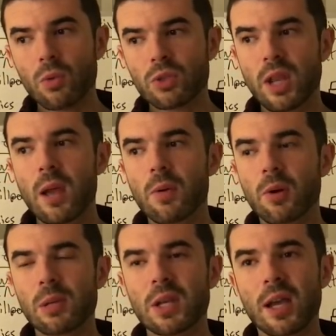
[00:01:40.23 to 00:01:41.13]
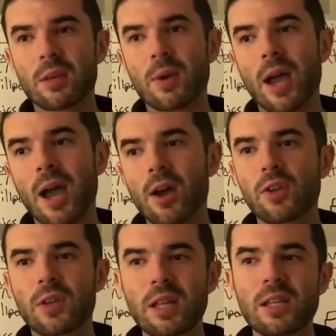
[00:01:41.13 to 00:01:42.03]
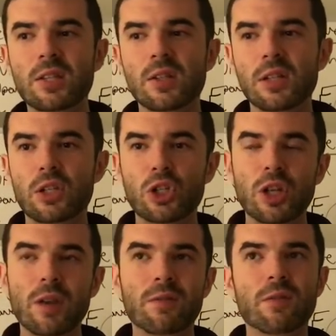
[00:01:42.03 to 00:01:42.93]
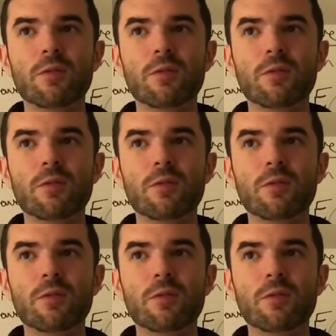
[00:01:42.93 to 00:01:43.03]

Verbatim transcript: today we're going to be talking about how you can easily shift